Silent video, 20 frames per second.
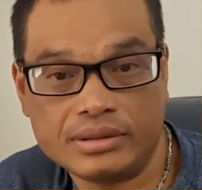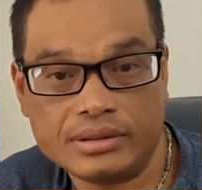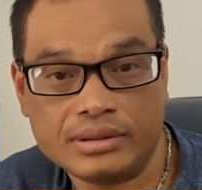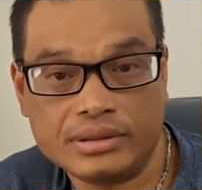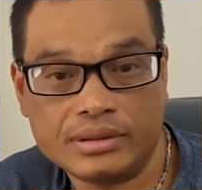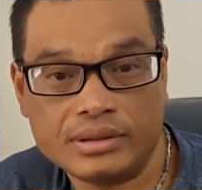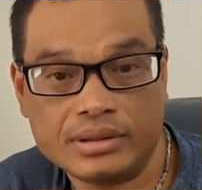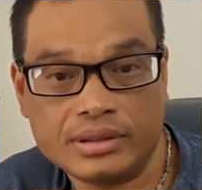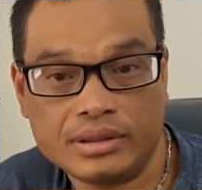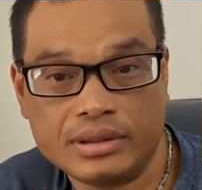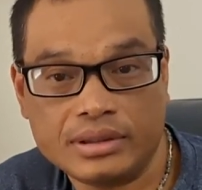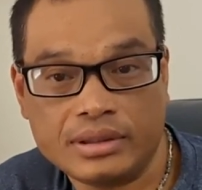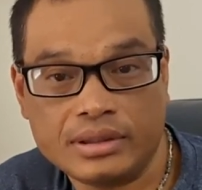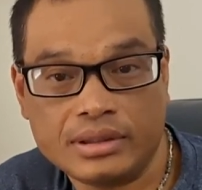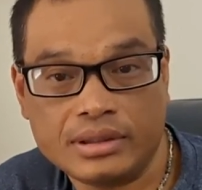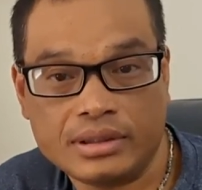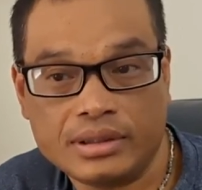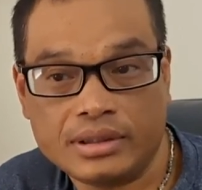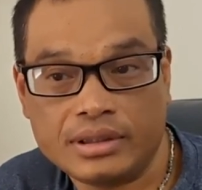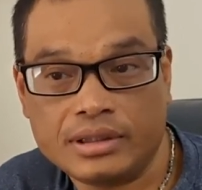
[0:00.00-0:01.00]

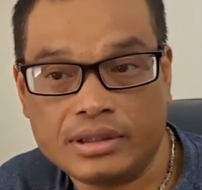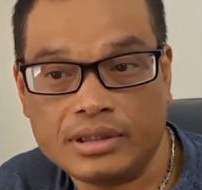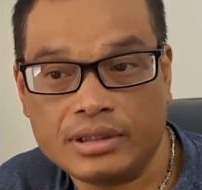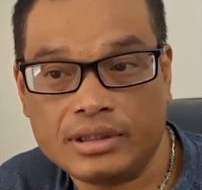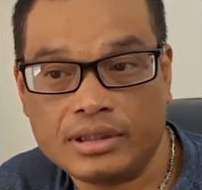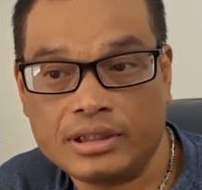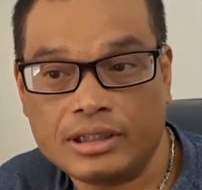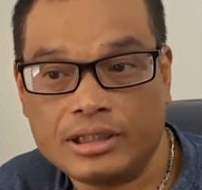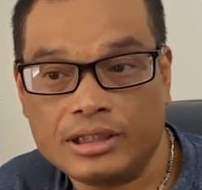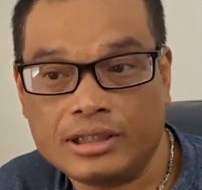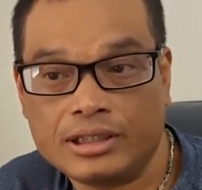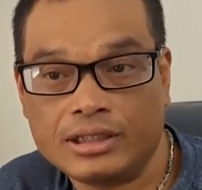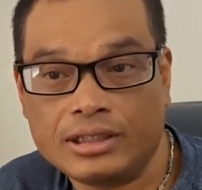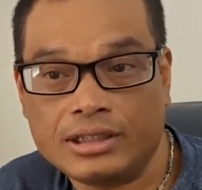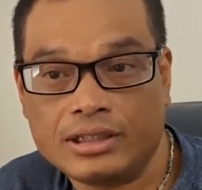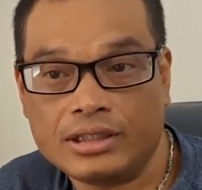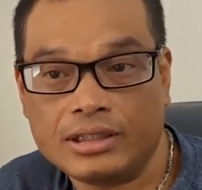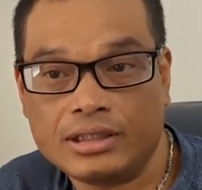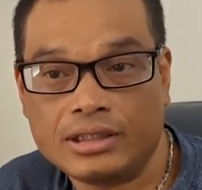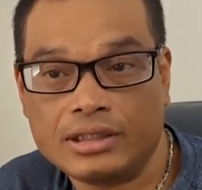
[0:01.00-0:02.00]

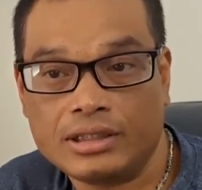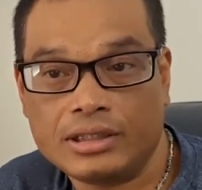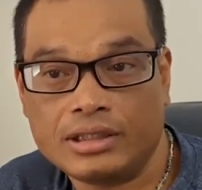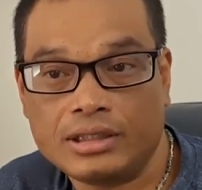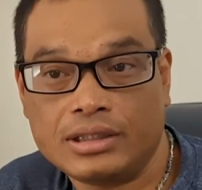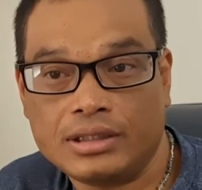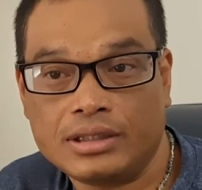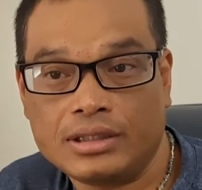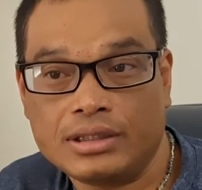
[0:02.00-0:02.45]
[no speech]